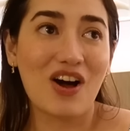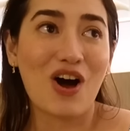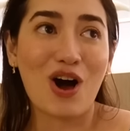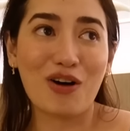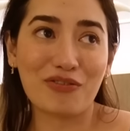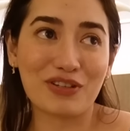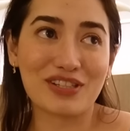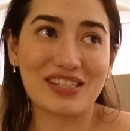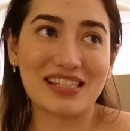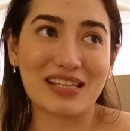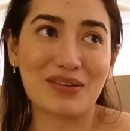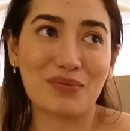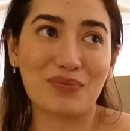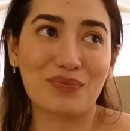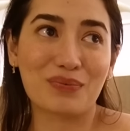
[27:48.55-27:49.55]

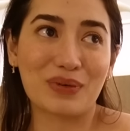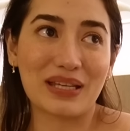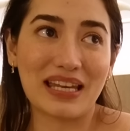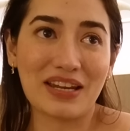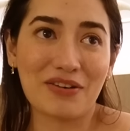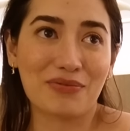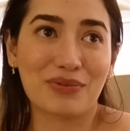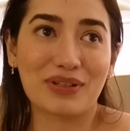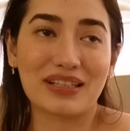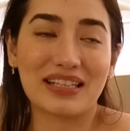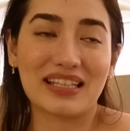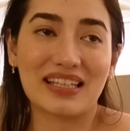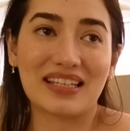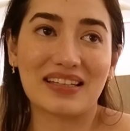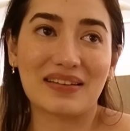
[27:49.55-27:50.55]
Obviously, we didn't
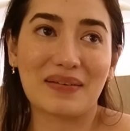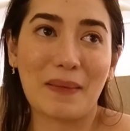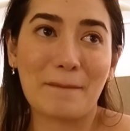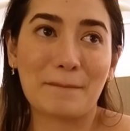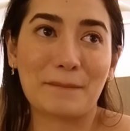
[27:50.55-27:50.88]
really,